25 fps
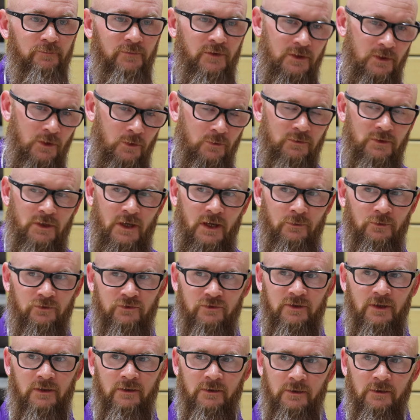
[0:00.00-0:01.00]
You know, I
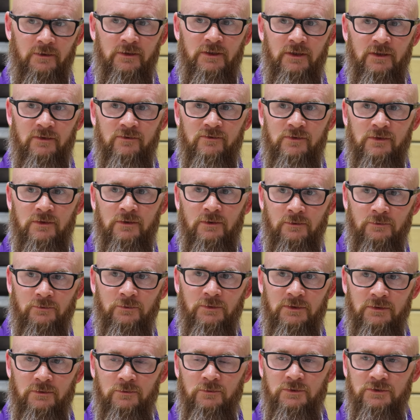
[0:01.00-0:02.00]
was telling our kids, you know,
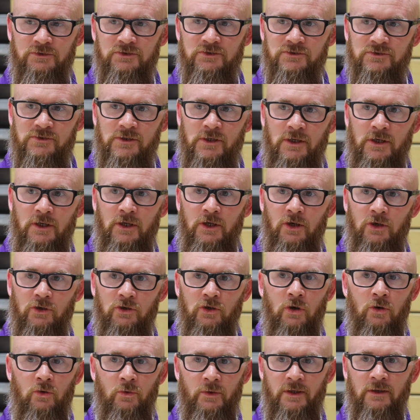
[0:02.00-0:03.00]
we just
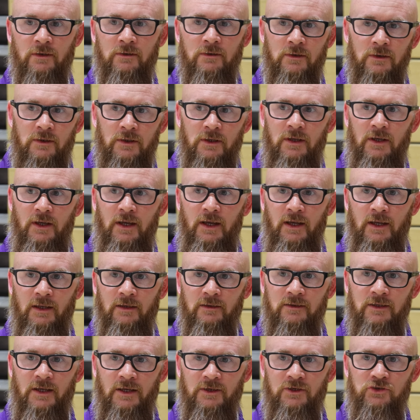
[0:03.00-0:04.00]
go in
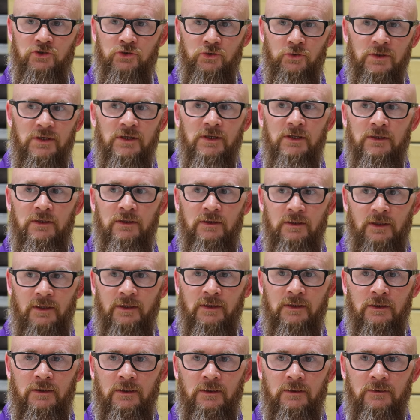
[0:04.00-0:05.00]
and kind of treat it
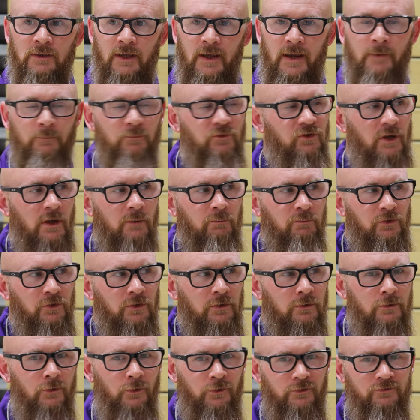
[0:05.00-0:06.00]
like a amped up or
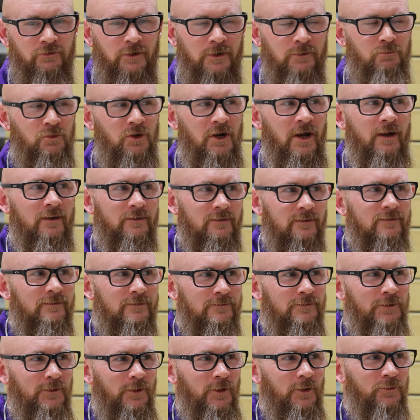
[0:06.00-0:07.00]
a glorified
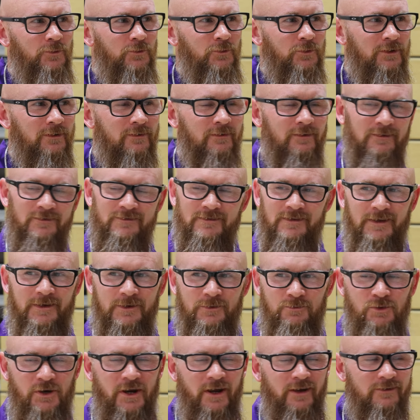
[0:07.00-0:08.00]
practice, you know. It's
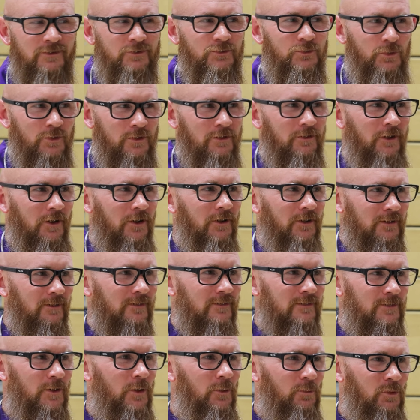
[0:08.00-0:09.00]
like a practice with an
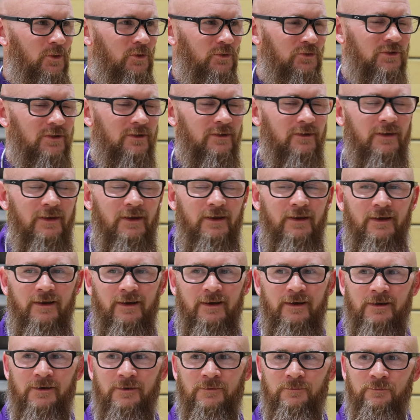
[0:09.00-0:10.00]
audience almost.
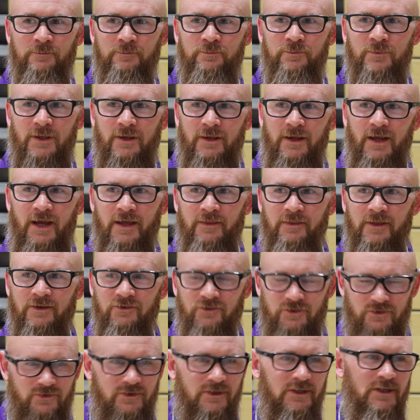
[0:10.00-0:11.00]
And then
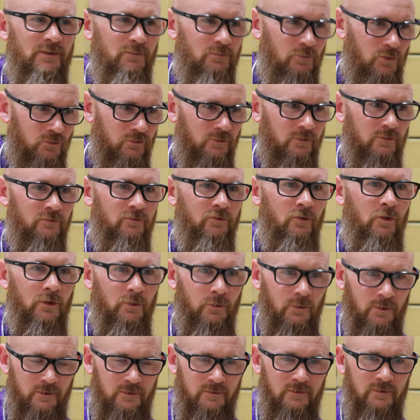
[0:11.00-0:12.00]
just keep moving
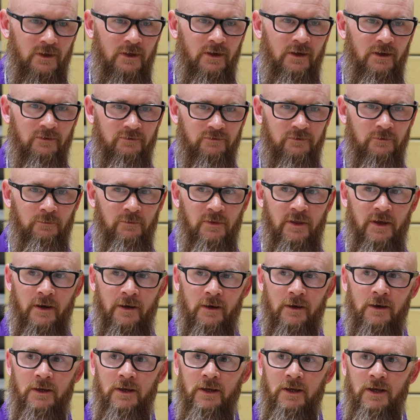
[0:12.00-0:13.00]
forward from
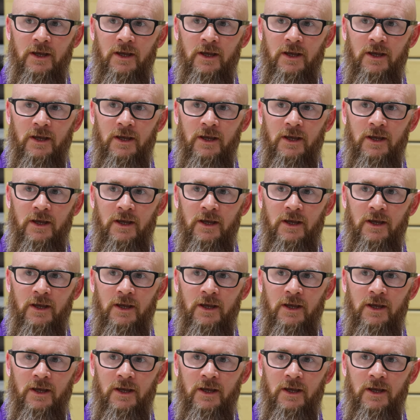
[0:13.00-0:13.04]
there.